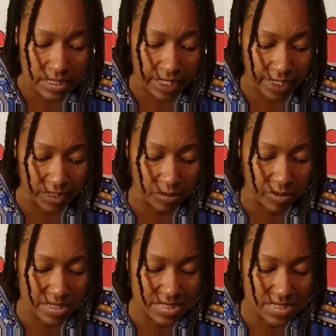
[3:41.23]

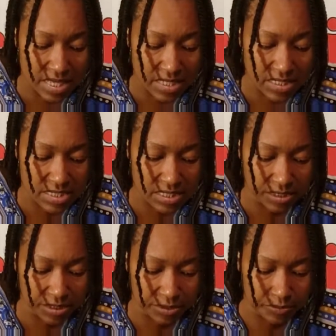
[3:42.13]
came and said unto
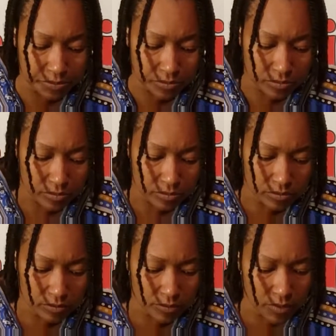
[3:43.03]
him,
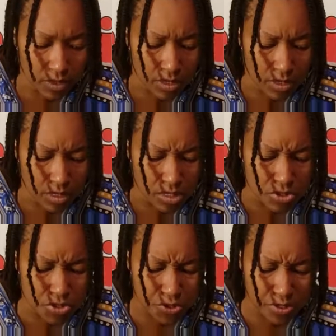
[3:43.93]

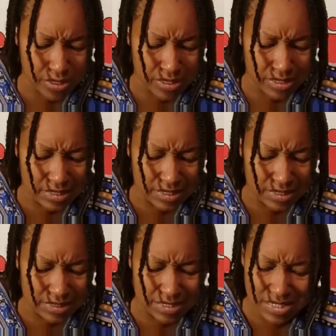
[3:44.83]
"Sir,
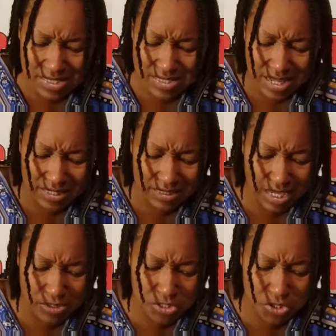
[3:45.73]
didst not
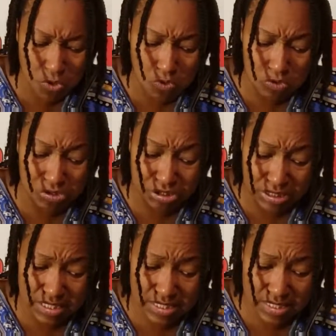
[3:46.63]
thou sow
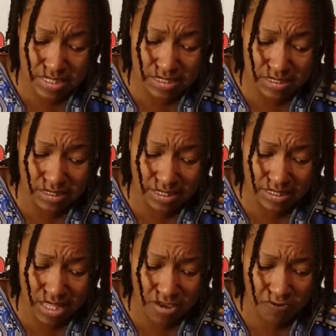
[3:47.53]
good seed
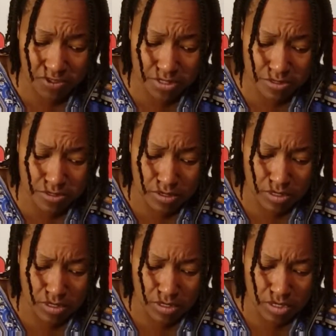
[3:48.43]
in thy field?
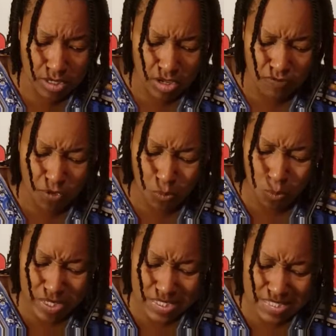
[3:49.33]

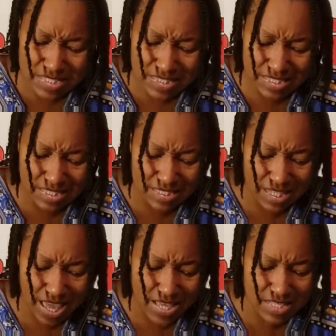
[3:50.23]
From whence
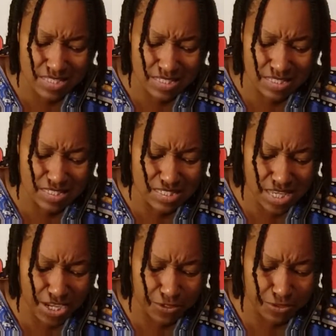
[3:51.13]
then has it
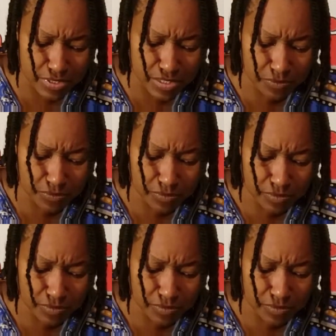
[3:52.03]
tares?"